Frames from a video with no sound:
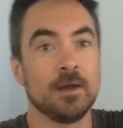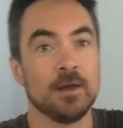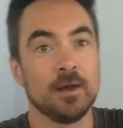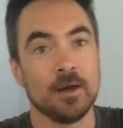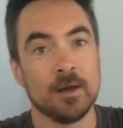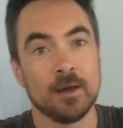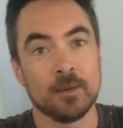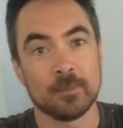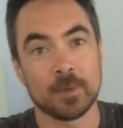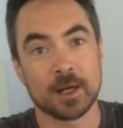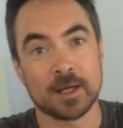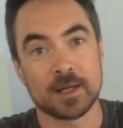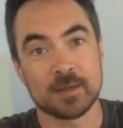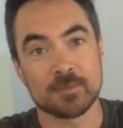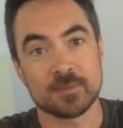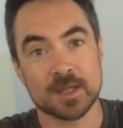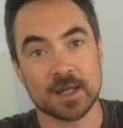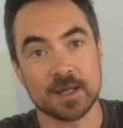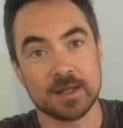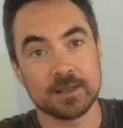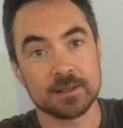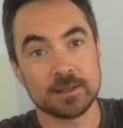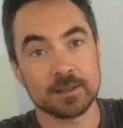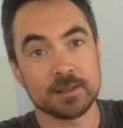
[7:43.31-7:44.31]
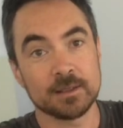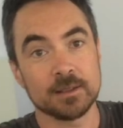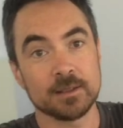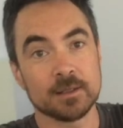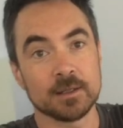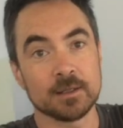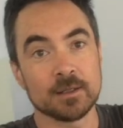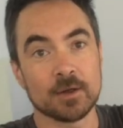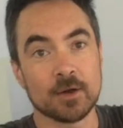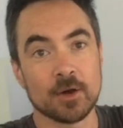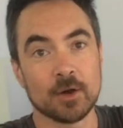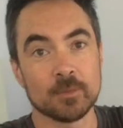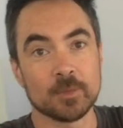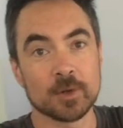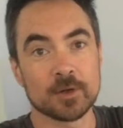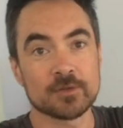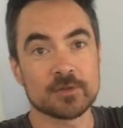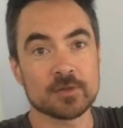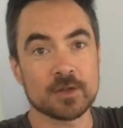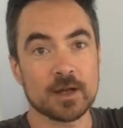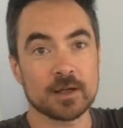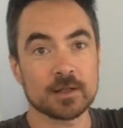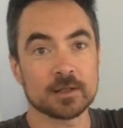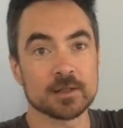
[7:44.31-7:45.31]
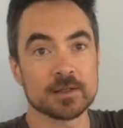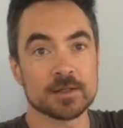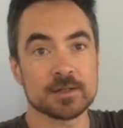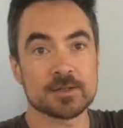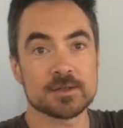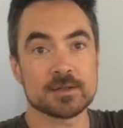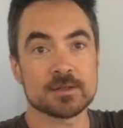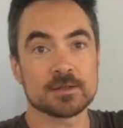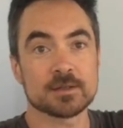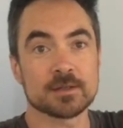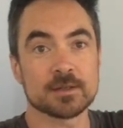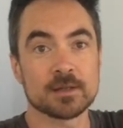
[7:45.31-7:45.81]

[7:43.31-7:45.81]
My name's Andy, hobocyclist.